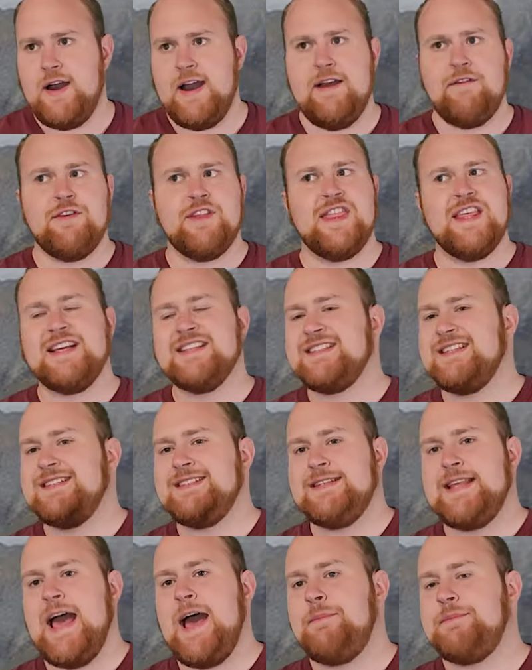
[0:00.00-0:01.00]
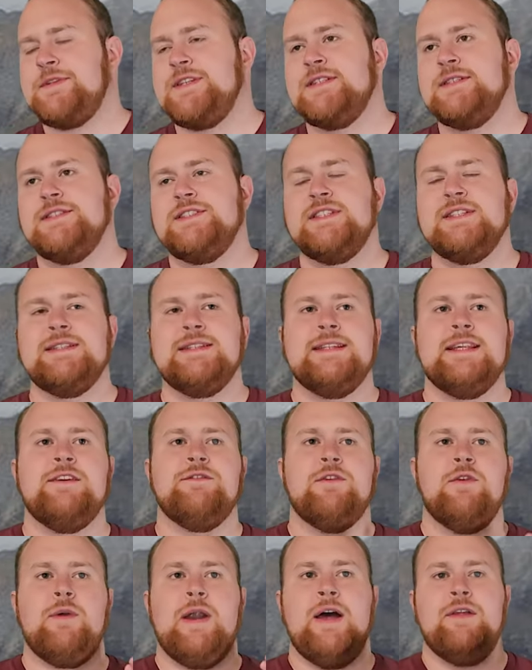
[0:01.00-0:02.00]
Everything is adapted to live
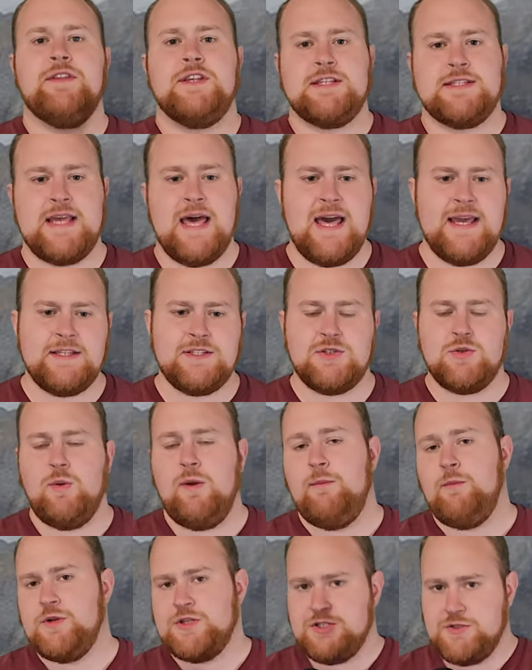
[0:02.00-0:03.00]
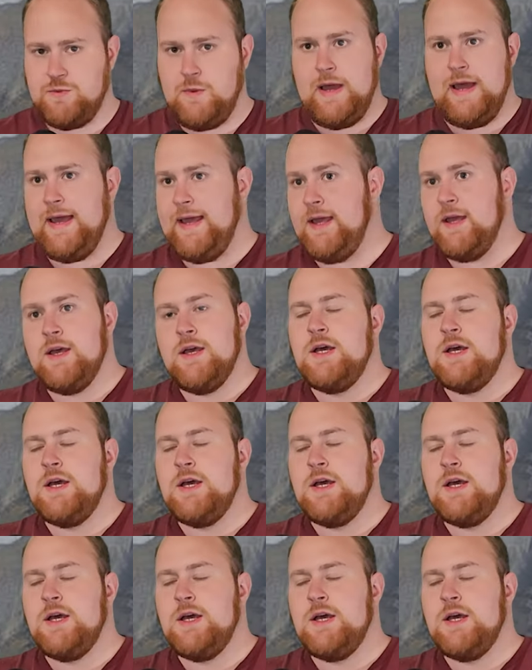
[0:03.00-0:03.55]
around this Highstorm, which is why